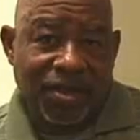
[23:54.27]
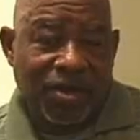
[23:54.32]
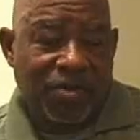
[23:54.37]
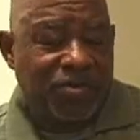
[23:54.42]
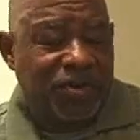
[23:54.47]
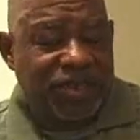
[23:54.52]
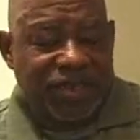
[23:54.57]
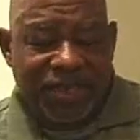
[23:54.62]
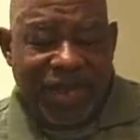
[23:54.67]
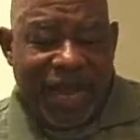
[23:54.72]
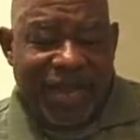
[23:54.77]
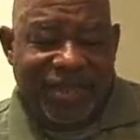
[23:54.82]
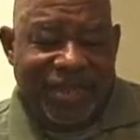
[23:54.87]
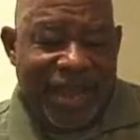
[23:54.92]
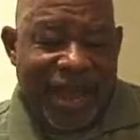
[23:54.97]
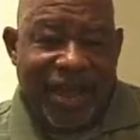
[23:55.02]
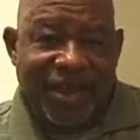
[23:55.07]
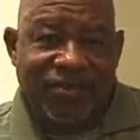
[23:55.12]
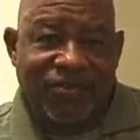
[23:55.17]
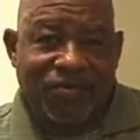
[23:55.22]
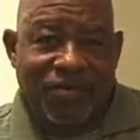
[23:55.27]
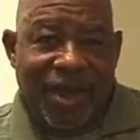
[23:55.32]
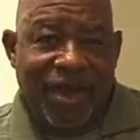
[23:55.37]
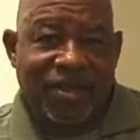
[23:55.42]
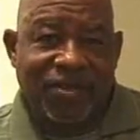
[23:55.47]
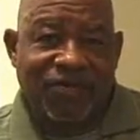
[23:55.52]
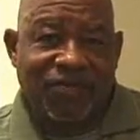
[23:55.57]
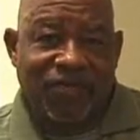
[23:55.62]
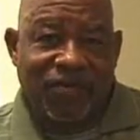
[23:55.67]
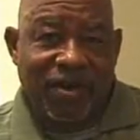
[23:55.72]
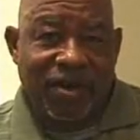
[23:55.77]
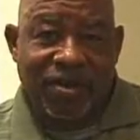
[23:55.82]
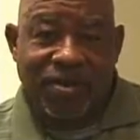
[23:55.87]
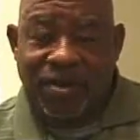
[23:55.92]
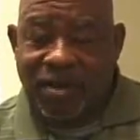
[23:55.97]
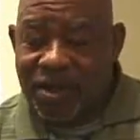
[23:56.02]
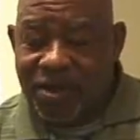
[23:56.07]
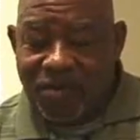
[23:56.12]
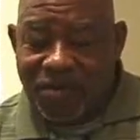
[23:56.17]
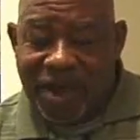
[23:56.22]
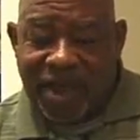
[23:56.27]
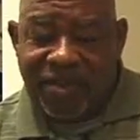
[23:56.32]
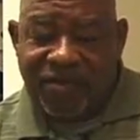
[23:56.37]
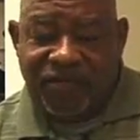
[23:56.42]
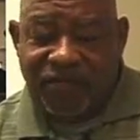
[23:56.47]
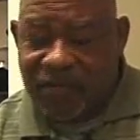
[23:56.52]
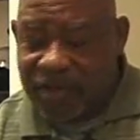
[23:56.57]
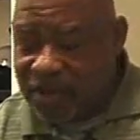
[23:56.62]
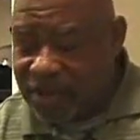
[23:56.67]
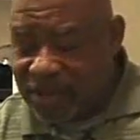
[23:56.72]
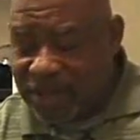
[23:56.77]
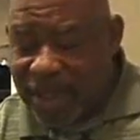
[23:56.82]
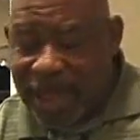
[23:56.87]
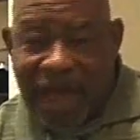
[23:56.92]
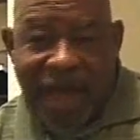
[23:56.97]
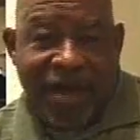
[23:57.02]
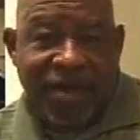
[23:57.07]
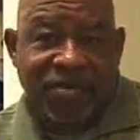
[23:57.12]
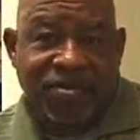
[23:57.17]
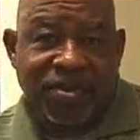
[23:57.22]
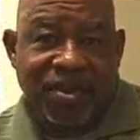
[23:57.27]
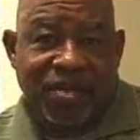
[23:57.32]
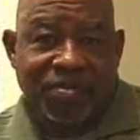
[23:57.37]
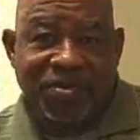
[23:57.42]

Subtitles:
we shot dice right in front of the house.